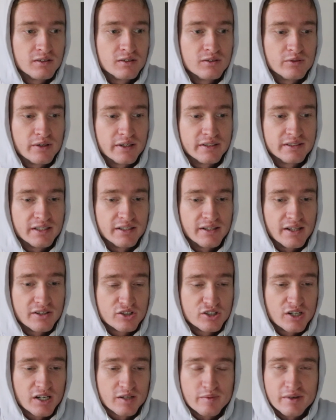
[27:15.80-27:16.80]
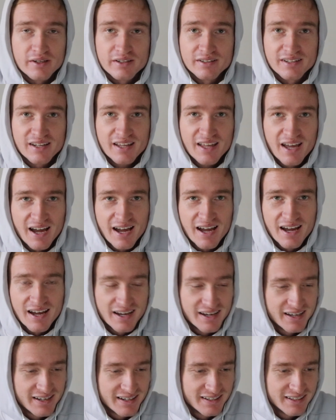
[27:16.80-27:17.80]
Right there, that's checkmate.
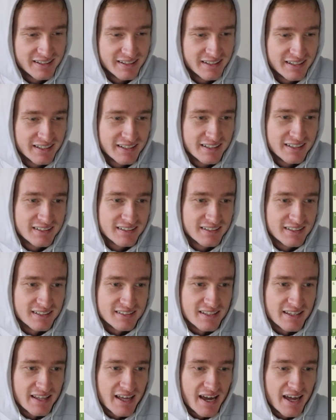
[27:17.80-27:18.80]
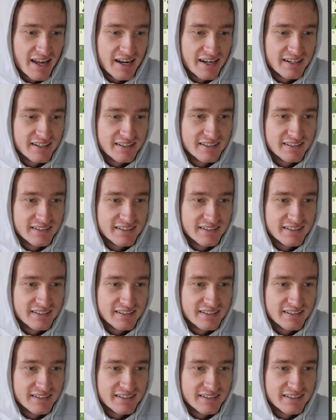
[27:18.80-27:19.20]
Because of that.